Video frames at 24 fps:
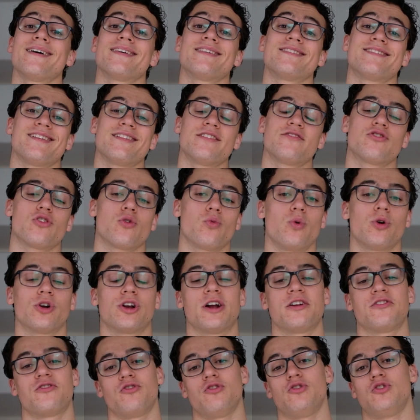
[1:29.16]
Since the
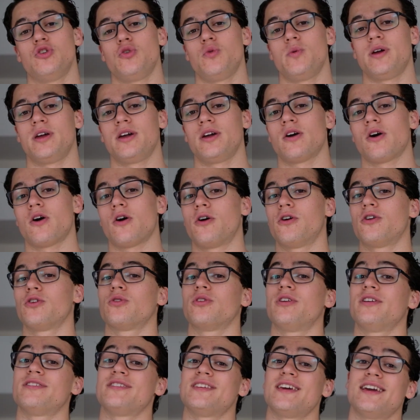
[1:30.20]
workouts you're doing aren't
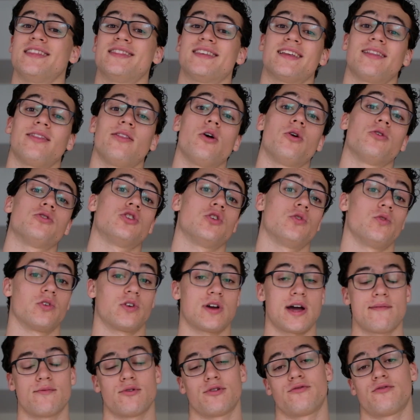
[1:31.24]
going to take that long to
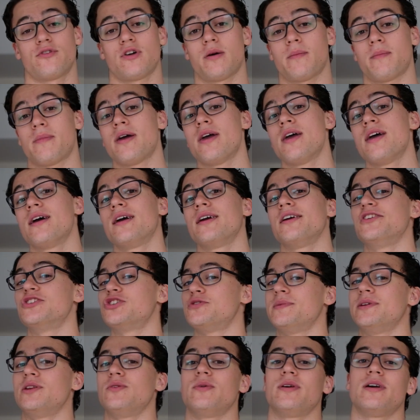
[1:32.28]
recover from, you should
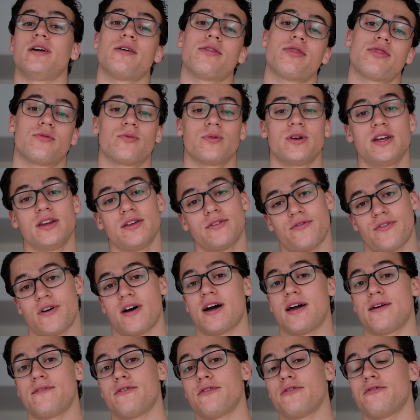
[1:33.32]
be doing 3 to
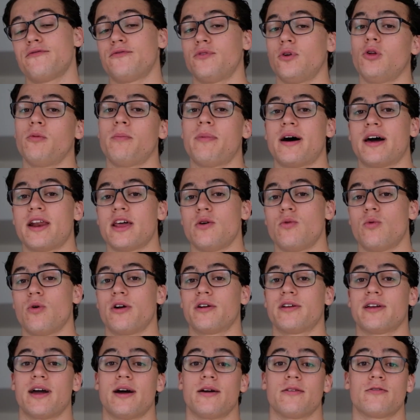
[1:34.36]
5 full body
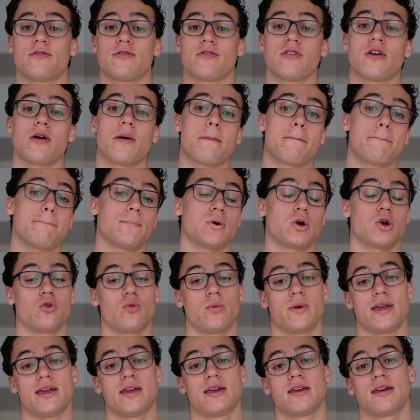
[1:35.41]
workouts per
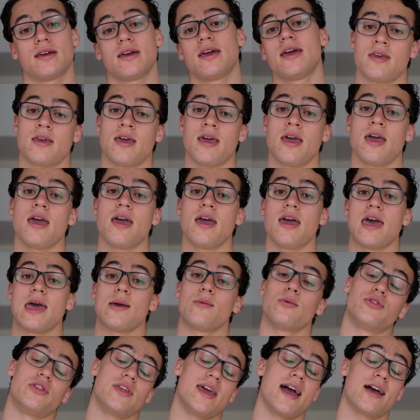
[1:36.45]
week.
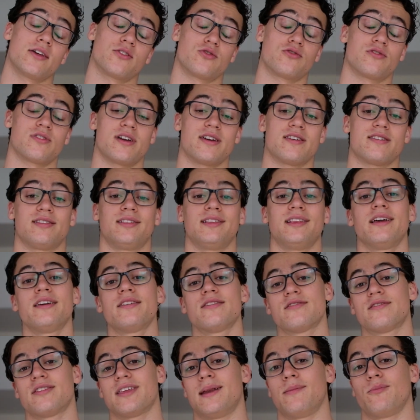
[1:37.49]
With the exercise
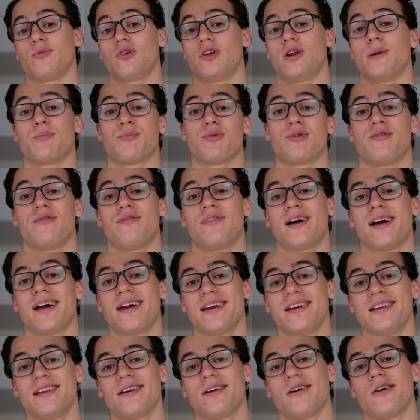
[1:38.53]
list that I'm going to
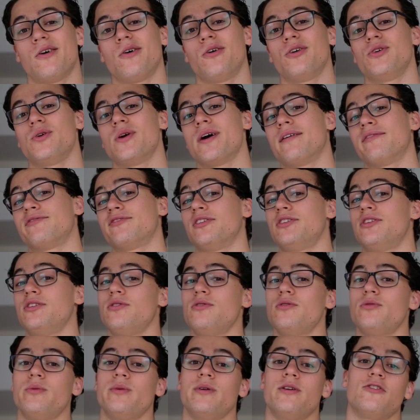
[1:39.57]
provide, all you have to
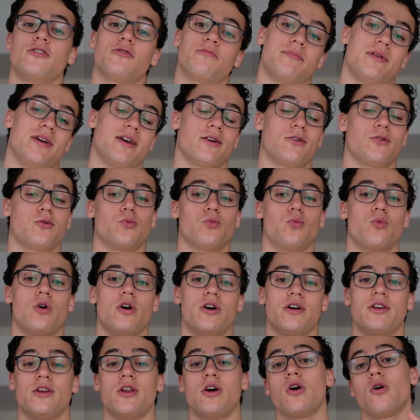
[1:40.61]
do is pick
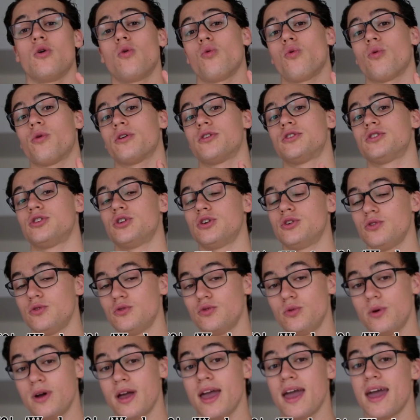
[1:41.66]
1 or
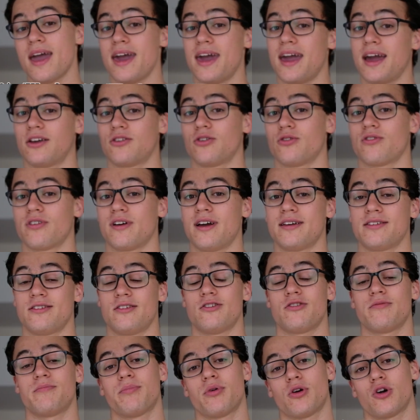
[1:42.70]
2
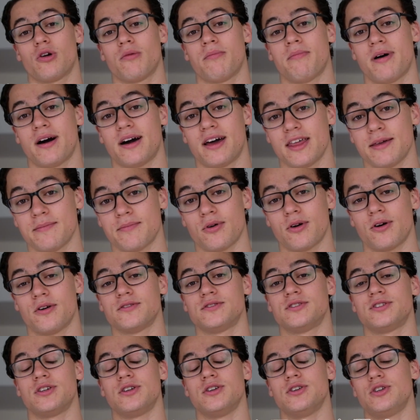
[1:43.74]
exercises per body
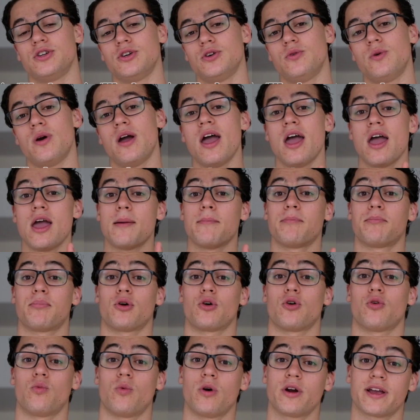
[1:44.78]
part to do
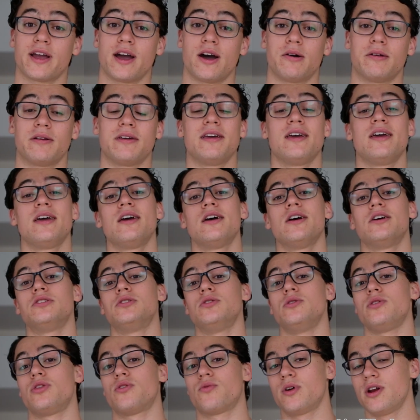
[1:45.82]
per workout.
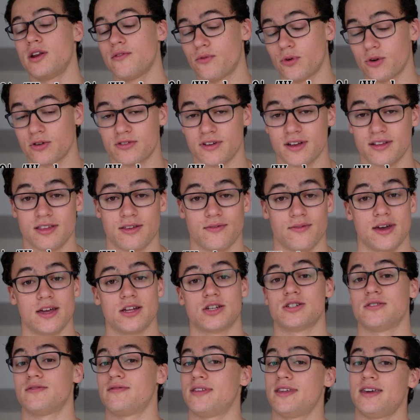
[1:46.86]
Do 3 to 4 sets of
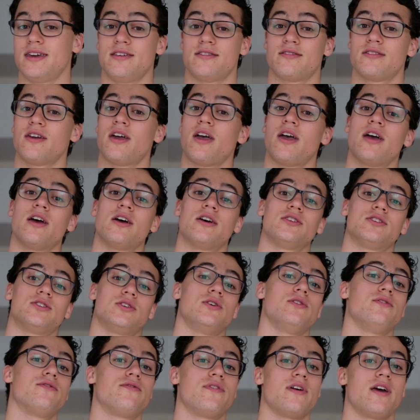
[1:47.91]
each of these
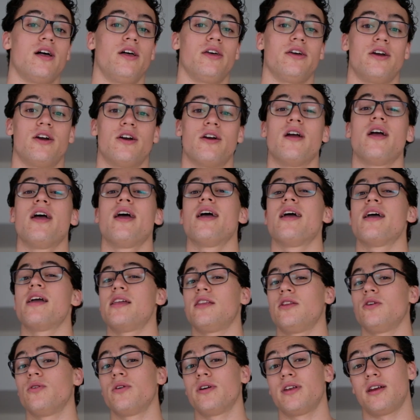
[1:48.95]
to failure, and
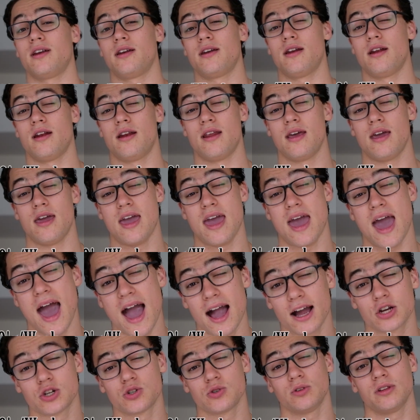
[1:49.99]
you'll get in an
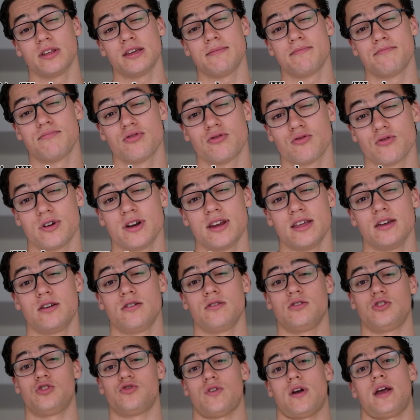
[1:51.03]
actually pretty
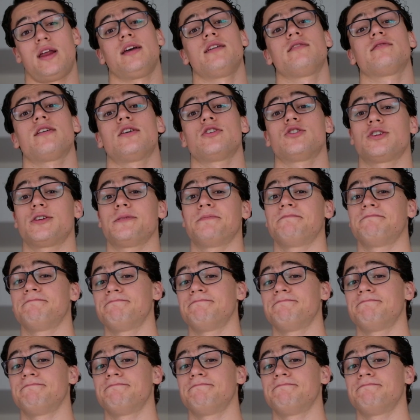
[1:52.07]
good training session.